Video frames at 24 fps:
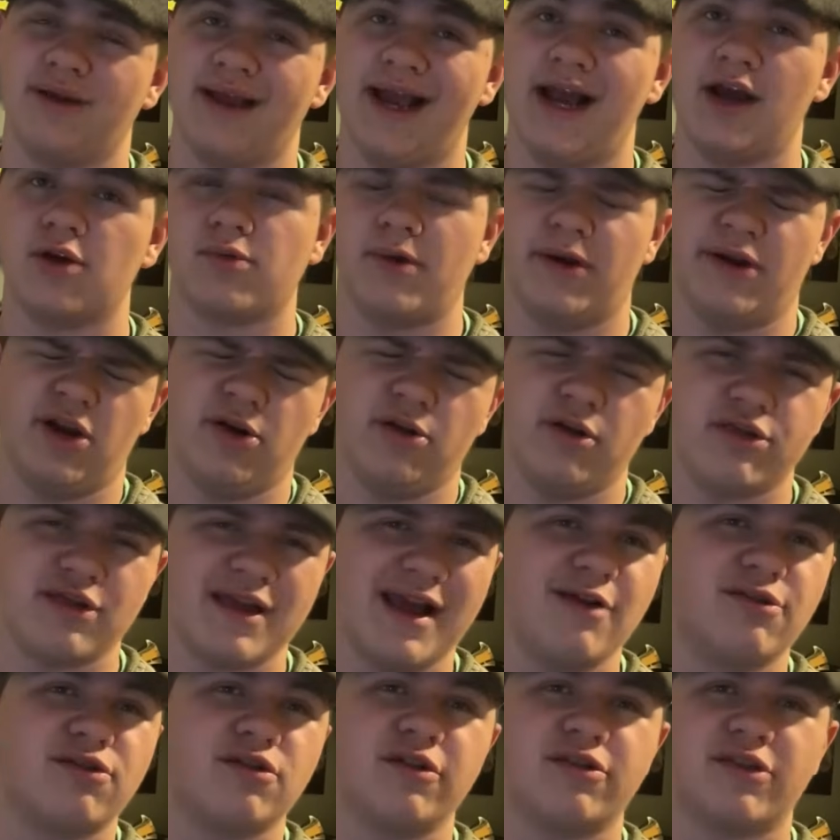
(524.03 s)
How do I know this?
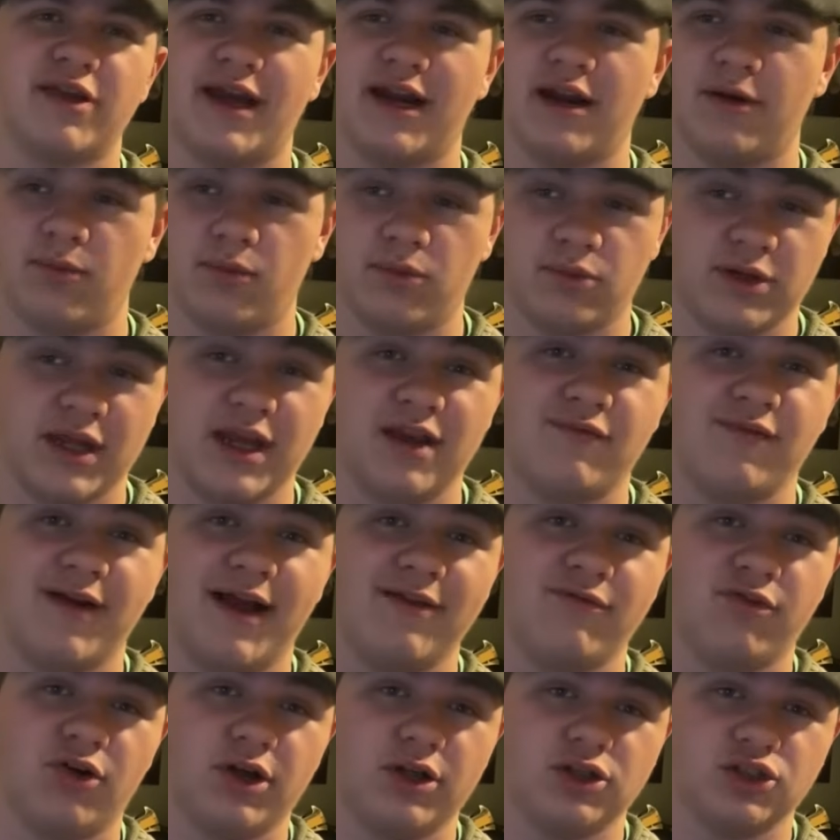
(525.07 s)
I was just at a Take
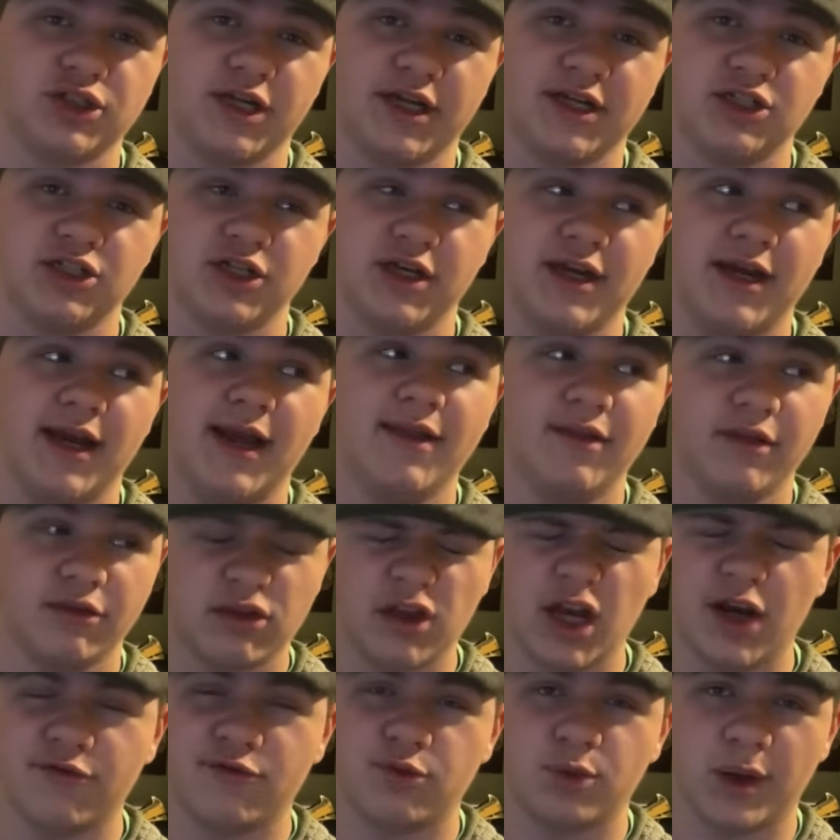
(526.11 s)
5 oil change, and the
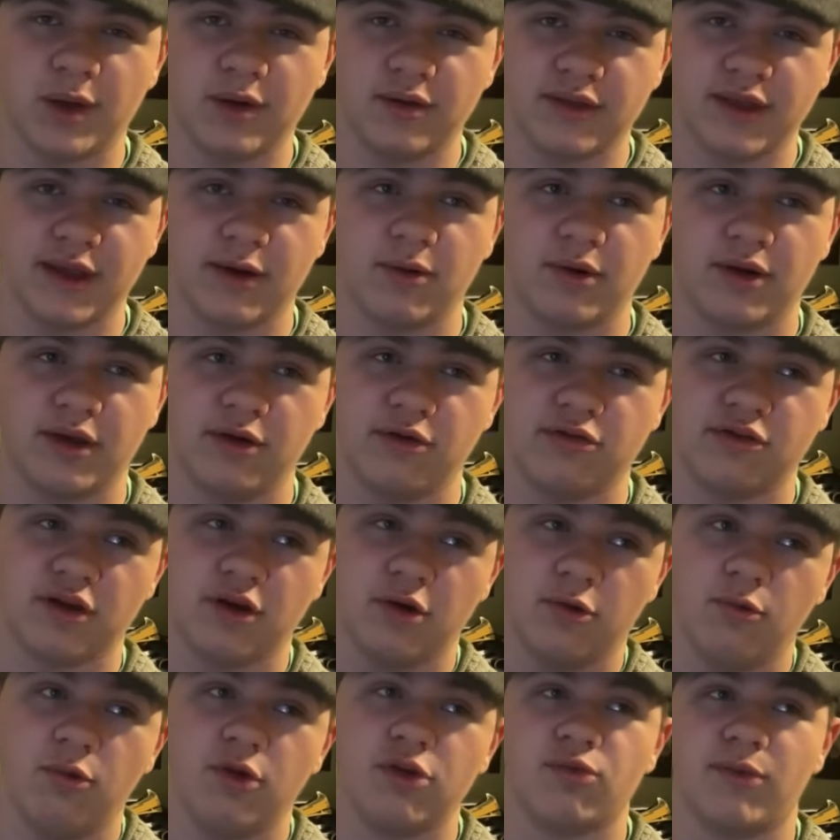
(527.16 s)
software they were using
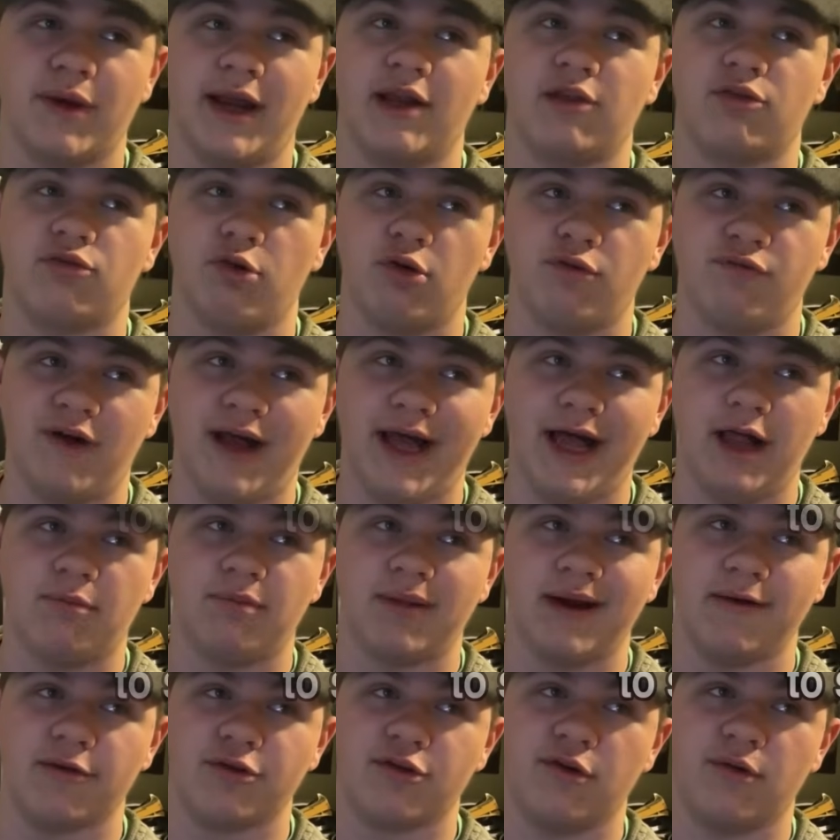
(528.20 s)
was ran through a file
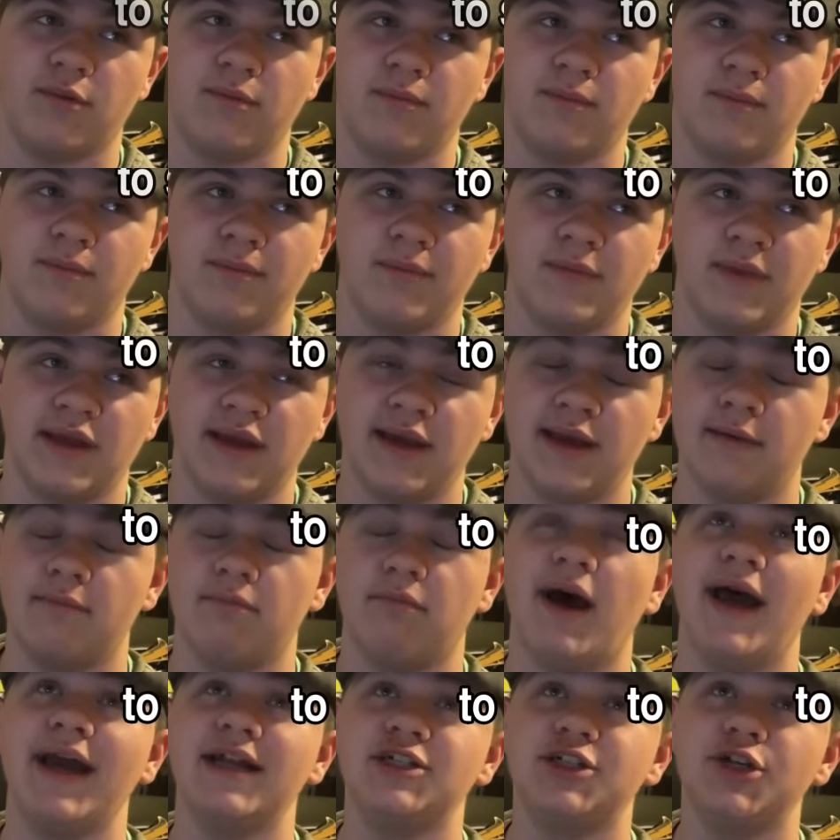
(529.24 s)
browser.
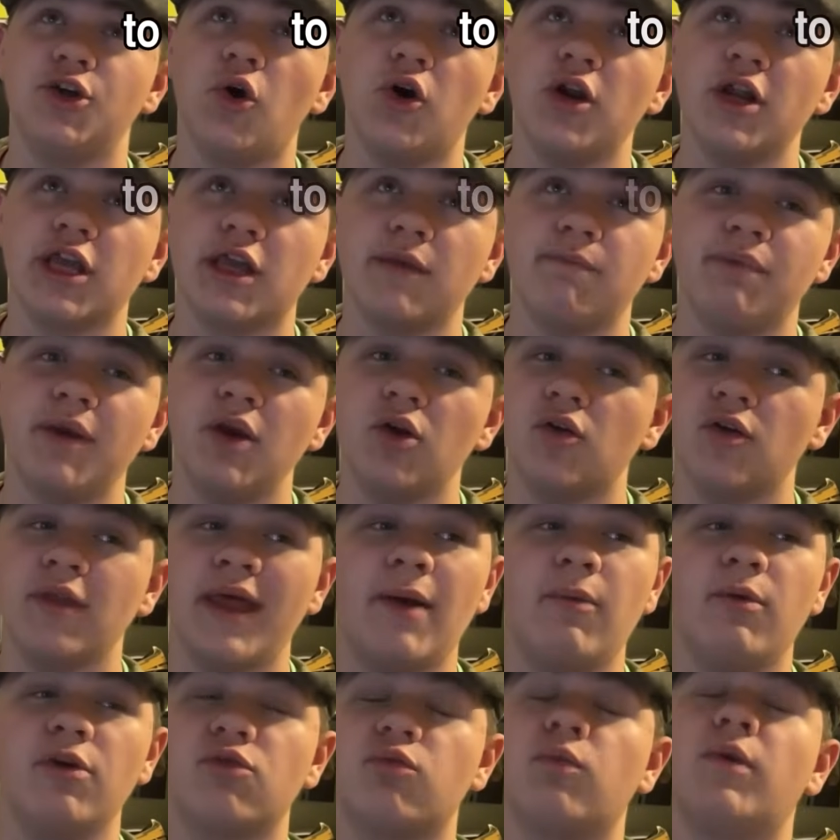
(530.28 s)
Mind you, on a computer
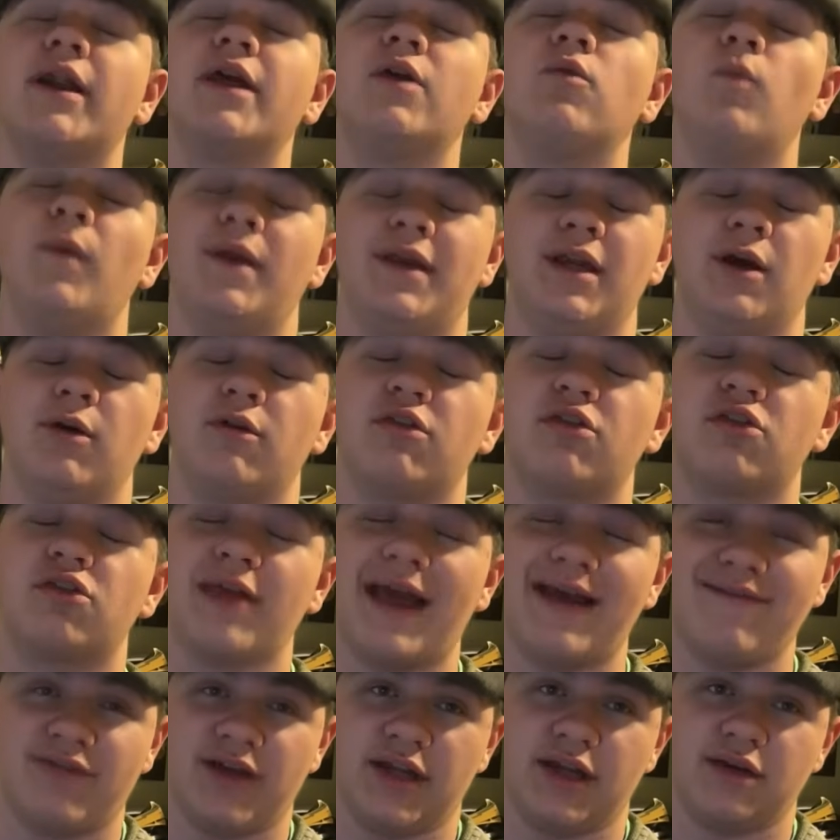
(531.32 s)
that was running Windows
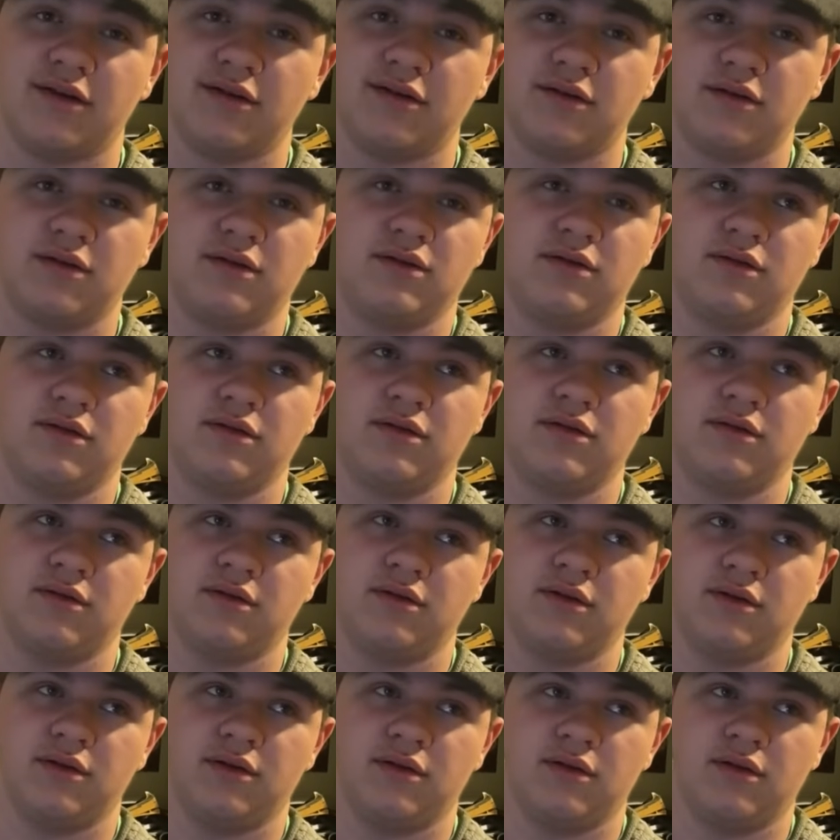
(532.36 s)
7.
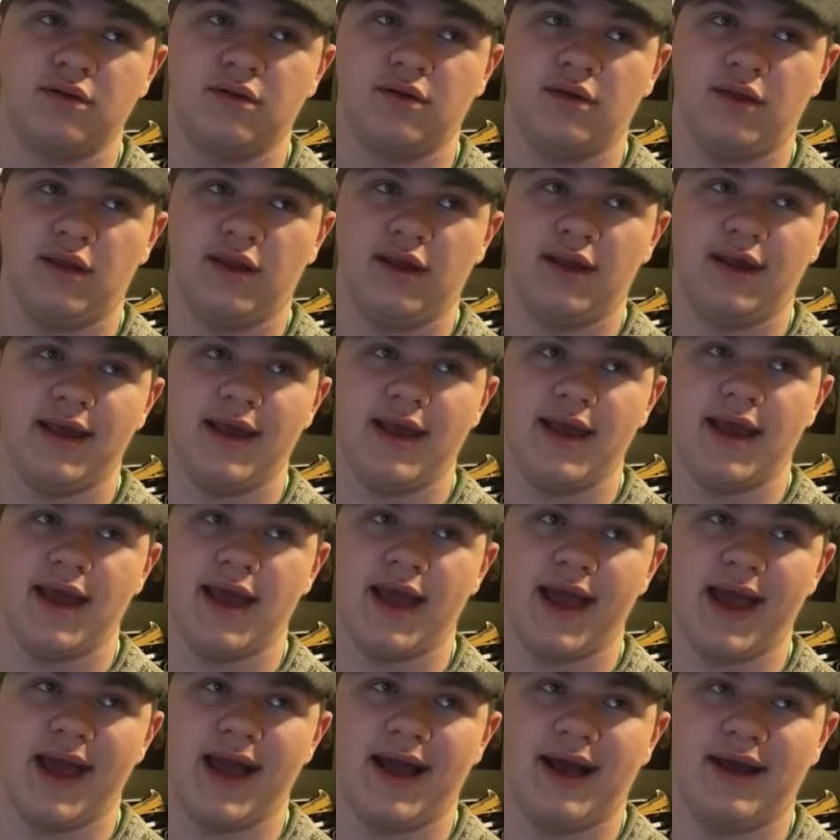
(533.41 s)

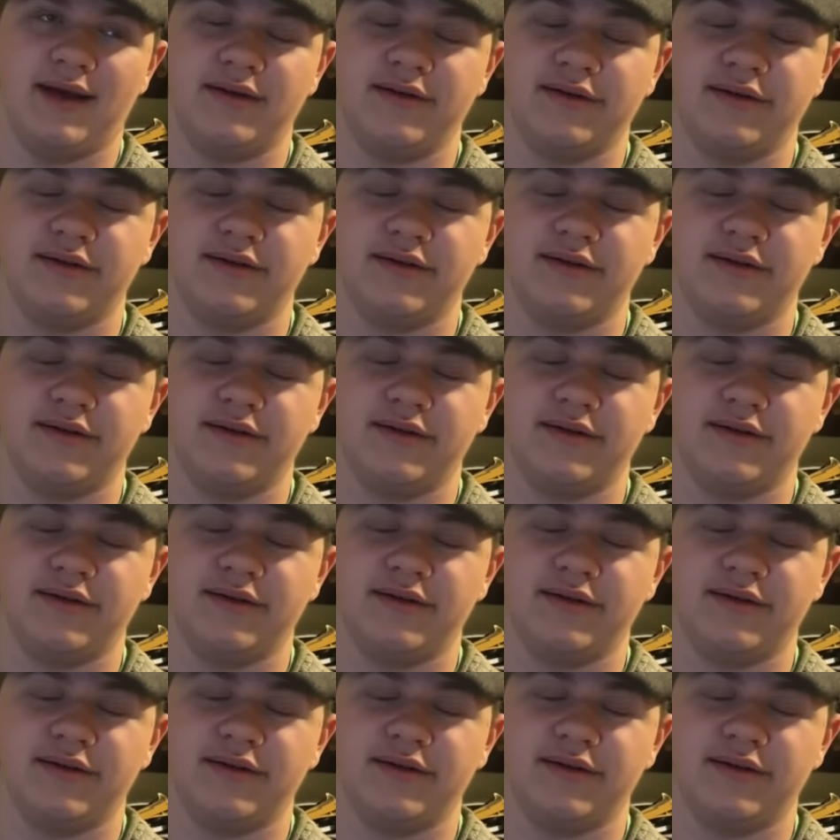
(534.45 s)
Yeah.